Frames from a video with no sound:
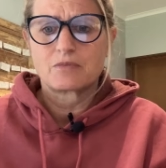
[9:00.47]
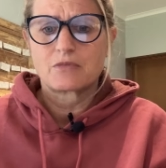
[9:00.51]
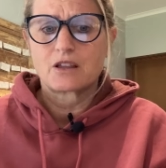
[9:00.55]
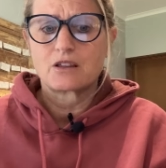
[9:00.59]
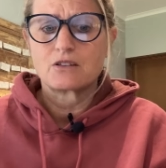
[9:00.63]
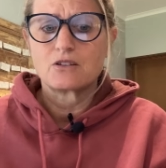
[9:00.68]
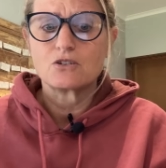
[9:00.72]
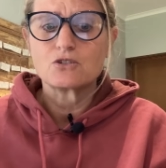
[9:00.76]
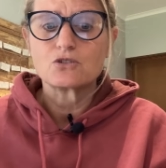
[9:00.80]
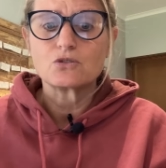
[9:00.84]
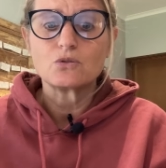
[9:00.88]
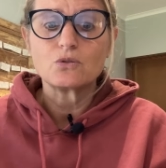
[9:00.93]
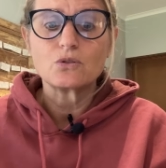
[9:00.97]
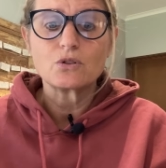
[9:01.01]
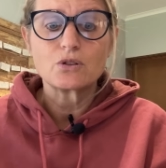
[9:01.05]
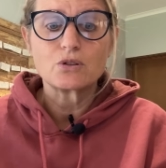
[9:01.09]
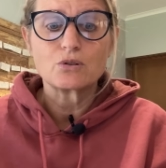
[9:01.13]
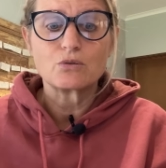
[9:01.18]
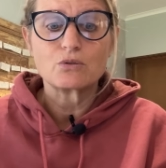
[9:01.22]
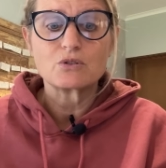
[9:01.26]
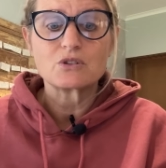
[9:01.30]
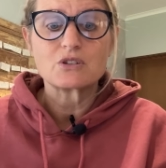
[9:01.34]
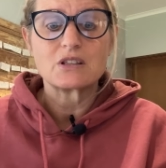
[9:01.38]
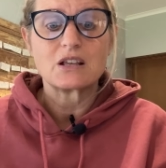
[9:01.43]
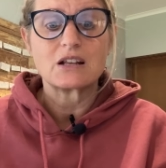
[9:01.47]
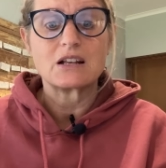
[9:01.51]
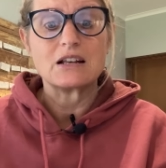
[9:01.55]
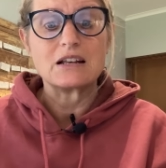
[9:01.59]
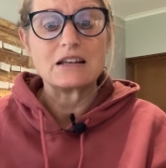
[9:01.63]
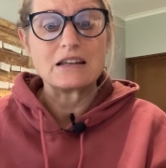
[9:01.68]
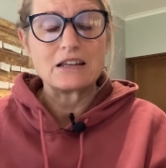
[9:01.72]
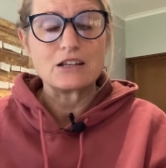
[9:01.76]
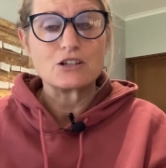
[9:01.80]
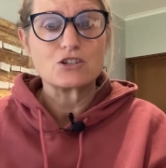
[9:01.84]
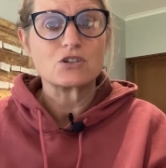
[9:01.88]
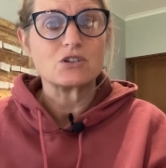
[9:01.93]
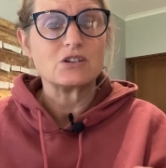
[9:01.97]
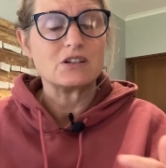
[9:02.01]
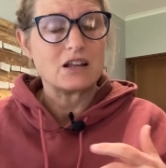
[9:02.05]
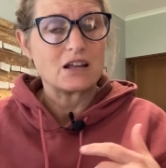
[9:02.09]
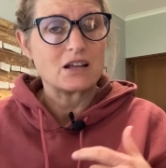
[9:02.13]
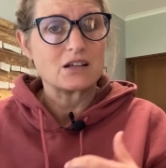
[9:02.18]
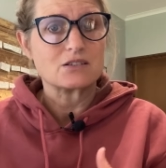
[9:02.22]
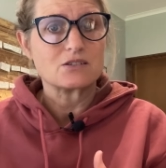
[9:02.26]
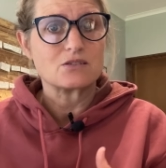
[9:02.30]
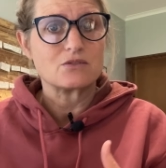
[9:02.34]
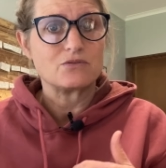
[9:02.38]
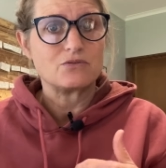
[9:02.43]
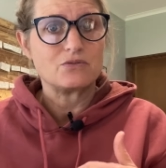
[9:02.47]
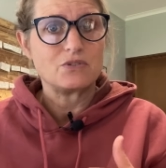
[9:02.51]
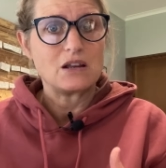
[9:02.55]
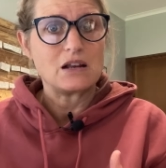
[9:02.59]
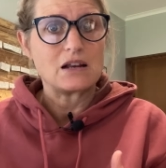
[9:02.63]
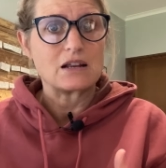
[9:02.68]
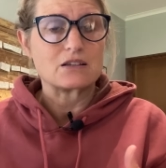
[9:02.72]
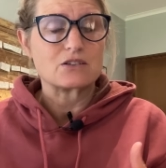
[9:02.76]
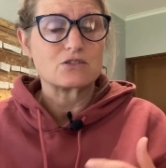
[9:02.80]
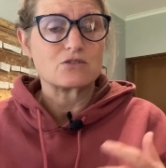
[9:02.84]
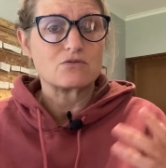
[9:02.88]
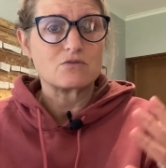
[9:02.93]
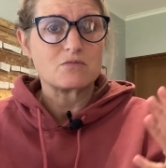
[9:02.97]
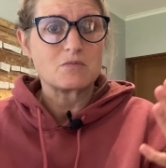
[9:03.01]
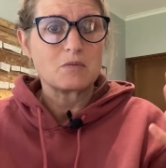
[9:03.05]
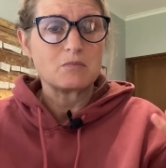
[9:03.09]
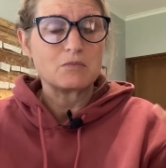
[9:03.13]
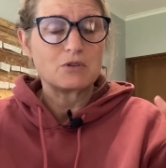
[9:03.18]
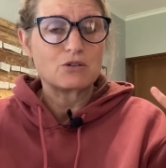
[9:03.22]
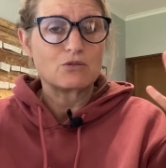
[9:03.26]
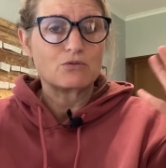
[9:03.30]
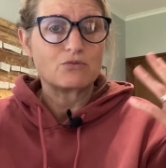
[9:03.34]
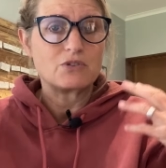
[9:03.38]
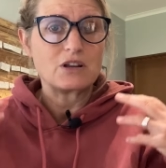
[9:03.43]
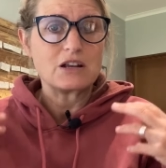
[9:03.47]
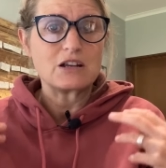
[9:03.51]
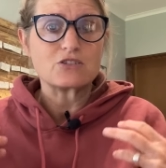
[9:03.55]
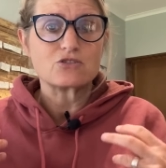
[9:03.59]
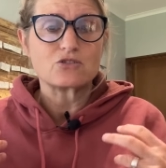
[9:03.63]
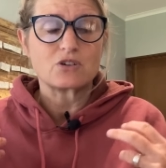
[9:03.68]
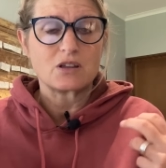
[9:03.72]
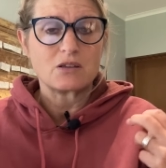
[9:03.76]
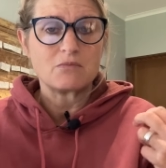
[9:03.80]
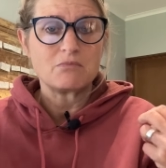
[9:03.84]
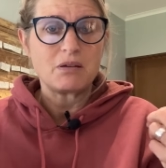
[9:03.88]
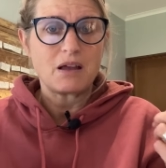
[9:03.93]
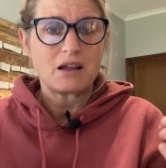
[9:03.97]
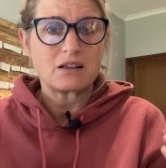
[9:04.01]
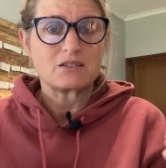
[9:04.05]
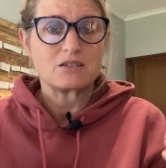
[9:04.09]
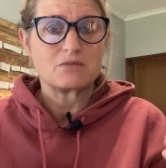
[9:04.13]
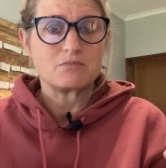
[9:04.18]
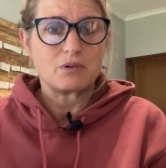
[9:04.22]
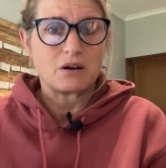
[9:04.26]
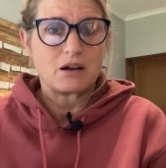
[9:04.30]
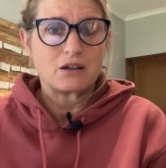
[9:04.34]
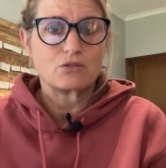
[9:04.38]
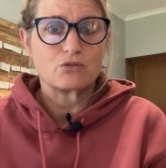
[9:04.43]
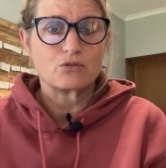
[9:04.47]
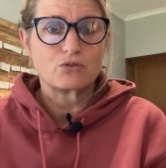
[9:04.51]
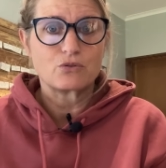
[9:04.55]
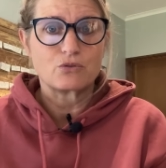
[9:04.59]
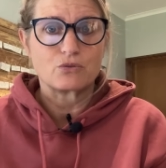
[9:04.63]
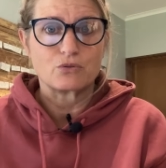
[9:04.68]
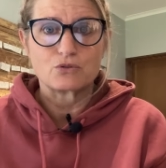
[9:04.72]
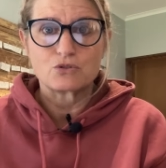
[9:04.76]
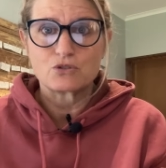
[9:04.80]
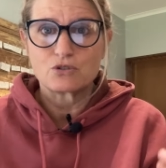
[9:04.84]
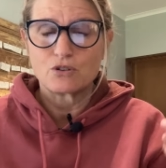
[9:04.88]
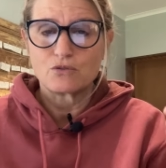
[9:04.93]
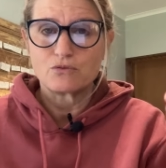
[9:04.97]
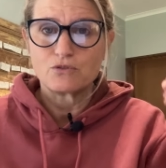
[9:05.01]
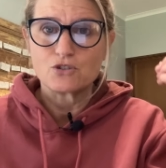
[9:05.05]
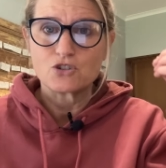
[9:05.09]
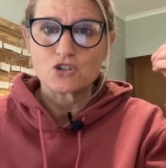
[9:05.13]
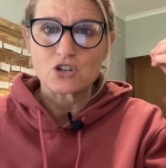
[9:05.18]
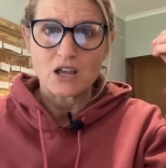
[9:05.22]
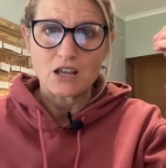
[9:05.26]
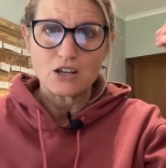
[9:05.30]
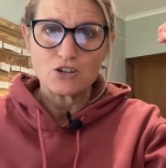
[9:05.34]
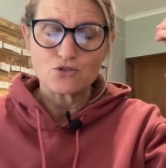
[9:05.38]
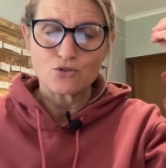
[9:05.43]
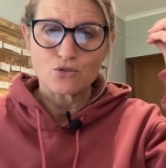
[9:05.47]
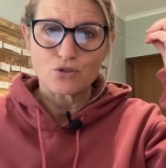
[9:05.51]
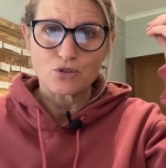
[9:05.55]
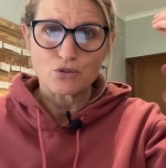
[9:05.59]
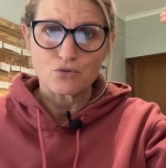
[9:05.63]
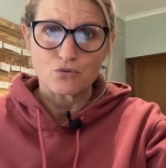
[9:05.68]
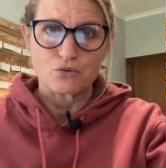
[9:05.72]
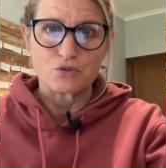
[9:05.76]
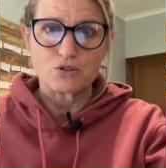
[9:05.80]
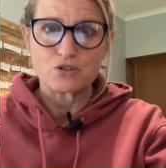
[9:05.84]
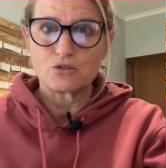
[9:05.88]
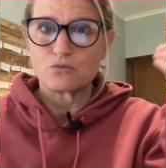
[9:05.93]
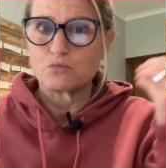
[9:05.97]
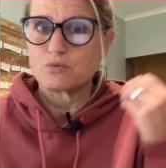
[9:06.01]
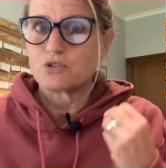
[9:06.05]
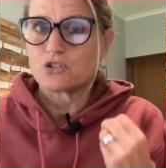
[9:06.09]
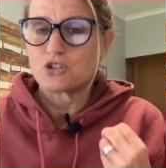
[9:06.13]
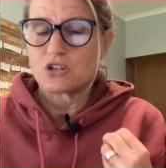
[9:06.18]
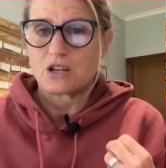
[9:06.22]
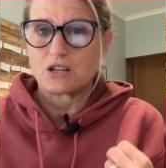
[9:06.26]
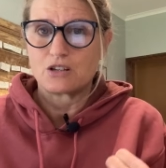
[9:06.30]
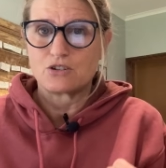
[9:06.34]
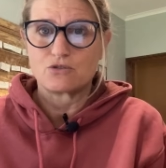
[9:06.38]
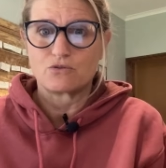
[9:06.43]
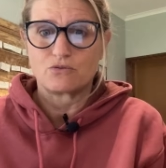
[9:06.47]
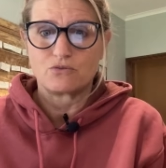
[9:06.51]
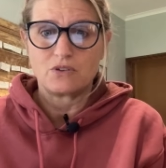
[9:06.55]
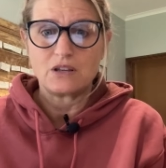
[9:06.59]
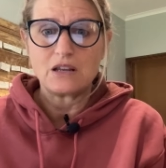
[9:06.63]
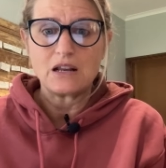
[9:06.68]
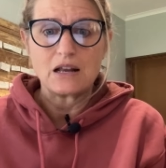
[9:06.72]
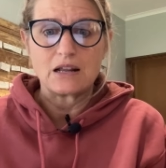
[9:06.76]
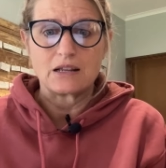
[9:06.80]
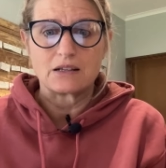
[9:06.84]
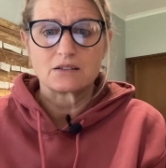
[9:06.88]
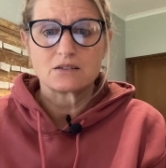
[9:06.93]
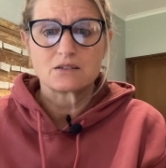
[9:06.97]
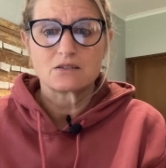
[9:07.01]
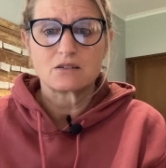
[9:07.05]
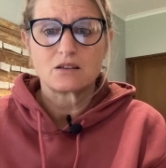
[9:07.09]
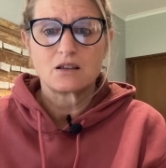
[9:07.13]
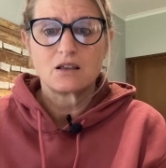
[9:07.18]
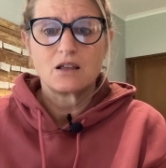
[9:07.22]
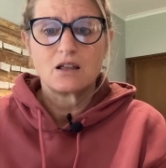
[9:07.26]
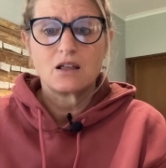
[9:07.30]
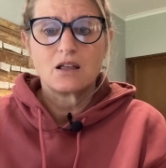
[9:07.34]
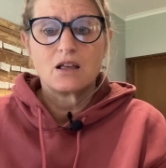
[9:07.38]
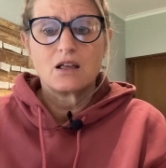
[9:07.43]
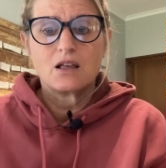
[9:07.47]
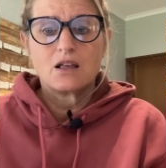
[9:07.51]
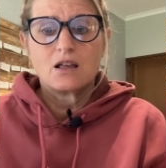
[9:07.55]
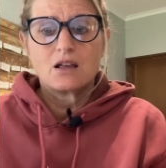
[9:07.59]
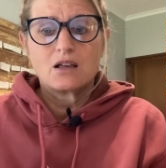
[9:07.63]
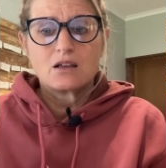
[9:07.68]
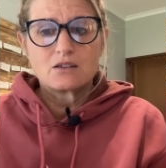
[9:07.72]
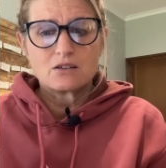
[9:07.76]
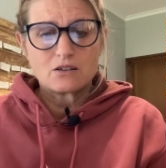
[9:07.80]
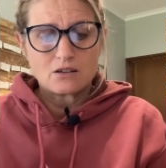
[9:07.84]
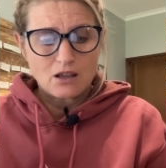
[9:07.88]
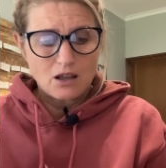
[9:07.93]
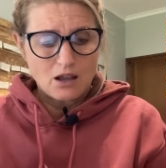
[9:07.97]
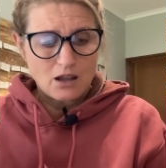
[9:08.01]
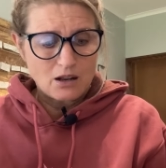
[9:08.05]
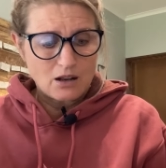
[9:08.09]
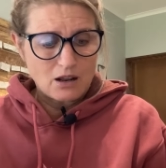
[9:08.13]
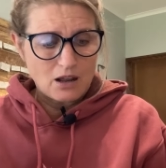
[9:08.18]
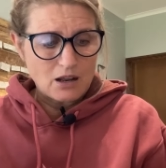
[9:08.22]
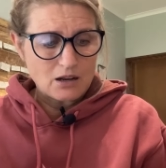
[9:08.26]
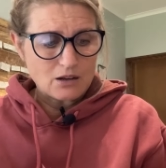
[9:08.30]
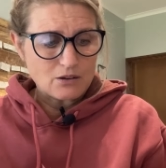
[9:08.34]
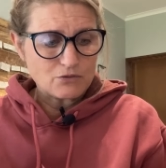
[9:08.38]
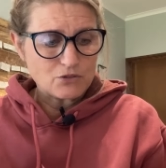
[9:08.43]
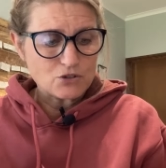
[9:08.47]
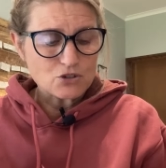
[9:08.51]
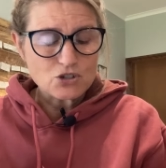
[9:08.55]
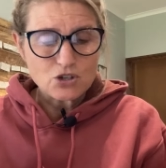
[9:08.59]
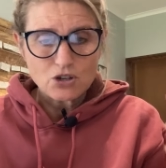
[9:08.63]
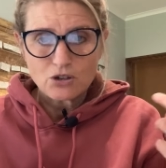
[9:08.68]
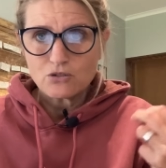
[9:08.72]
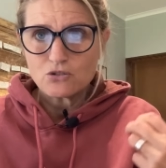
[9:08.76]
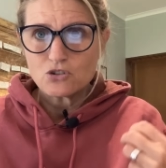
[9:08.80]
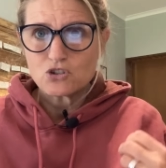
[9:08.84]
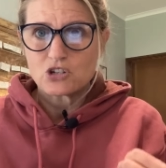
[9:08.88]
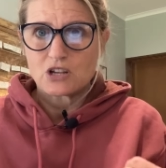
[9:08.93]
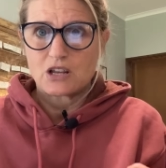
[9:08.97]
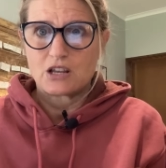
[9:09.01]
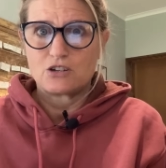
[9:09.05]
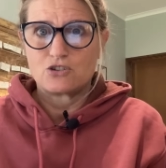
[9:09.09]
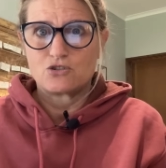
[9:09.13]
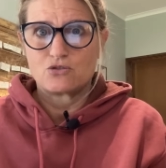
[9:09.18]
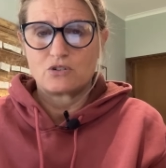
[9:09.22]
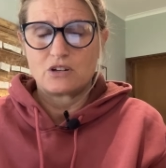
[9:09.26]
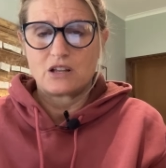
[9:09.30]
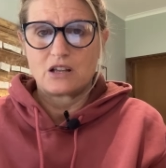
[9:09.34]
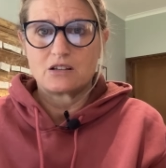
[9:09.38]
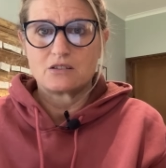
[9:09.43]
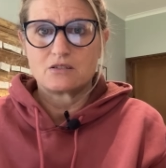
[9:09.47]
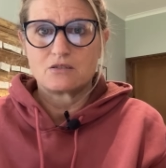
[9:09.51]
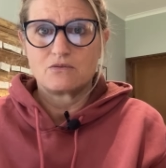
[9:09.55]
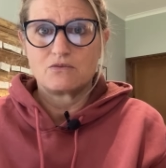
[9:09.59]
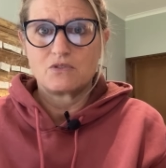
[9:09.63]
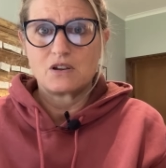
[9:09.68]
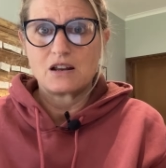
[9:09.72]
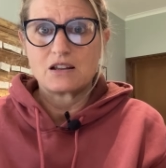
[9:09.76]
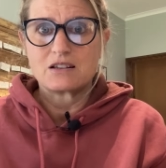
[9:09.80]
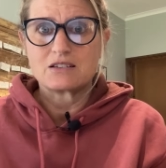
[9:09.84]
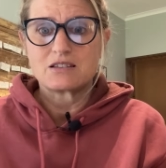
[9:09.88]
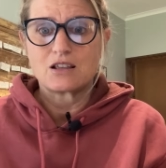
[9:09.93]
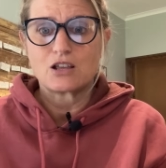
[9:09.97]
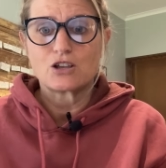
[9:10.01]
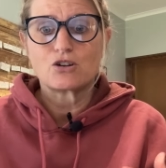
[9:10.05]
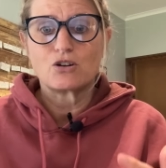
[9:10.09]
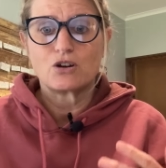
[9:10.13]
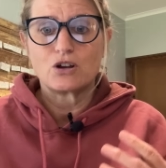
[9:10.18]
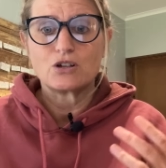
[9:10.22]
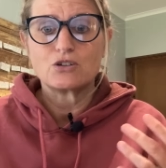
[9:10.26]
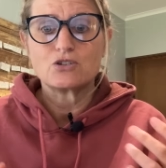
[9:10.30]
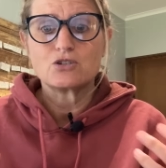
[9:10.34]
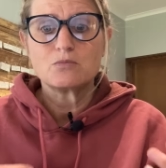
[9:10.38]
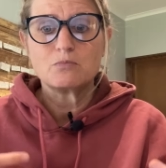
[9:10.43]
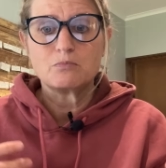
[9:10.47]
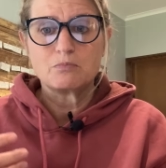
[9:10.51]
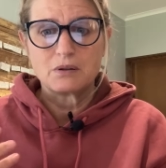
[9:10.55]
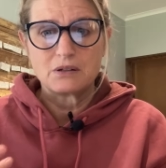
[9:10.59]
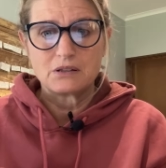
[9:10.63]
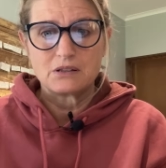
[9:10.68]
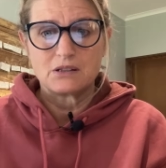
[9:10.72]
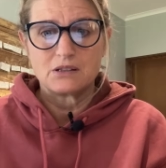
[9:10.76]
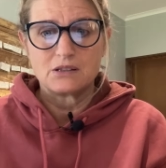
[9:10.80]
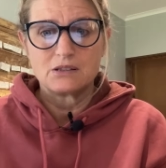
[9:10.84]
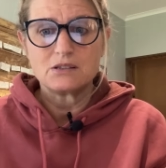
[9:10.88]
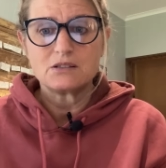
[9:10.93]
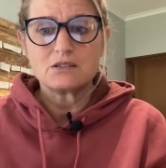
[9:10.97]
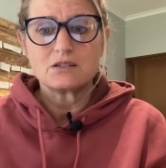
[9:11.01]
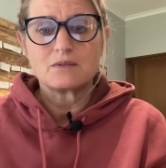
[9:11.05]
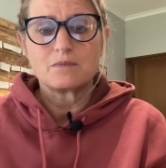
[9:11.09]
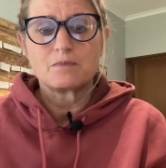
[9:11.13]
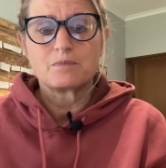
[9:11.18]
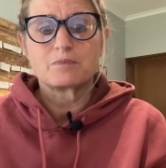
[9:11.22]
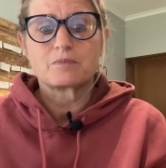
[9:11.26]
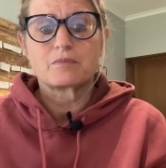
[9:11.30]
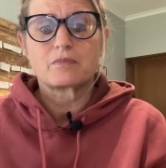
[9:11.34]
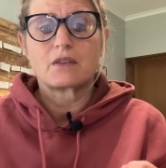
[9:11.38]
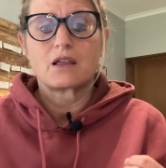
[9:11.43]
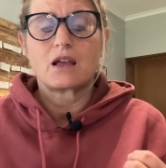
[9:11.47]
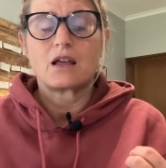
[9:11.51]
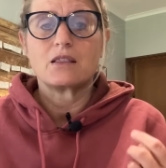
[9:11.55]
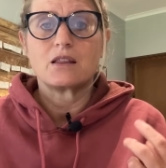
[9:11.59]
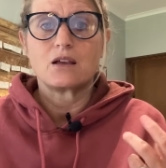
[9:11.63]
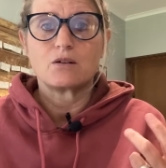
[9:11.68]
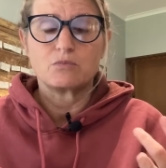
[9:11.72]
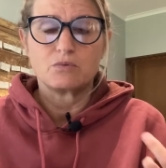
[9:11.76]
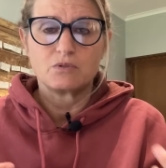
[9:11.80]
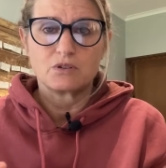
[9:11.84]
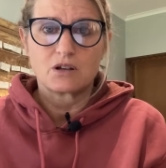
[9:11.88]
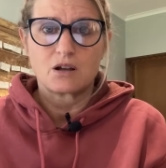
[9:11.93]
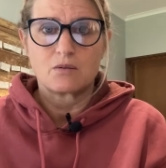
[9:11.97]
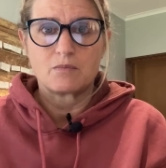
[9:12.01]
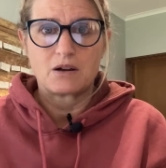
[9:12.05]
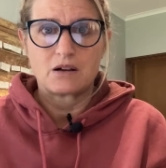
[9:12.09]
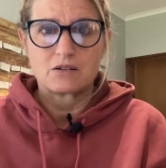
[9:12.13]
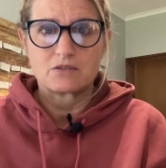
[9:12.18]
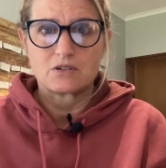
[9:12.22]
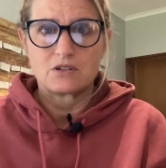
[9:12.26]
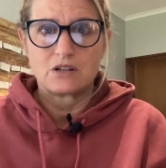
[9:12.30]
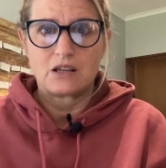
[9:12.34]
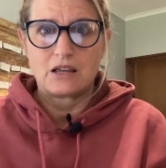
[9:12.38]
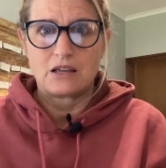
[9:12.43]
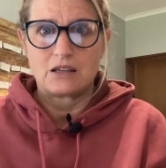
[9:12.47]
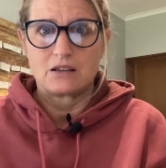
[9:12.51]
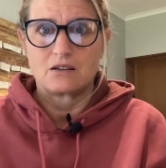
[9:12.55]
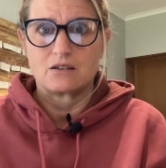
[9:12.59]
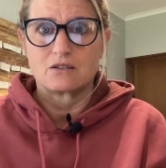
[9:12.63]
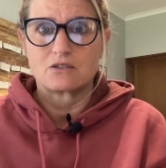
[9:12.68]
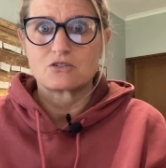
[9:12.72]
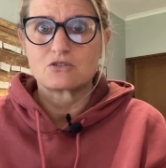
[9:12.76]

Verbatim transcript: Those are all thoughts that lead to negative feelings. And remember, your feelings are impacted by your thoughts. So if you change your thoughts, you will change your feelings. And if you don't change your negative feelings, they're going to build and they will come out in anger.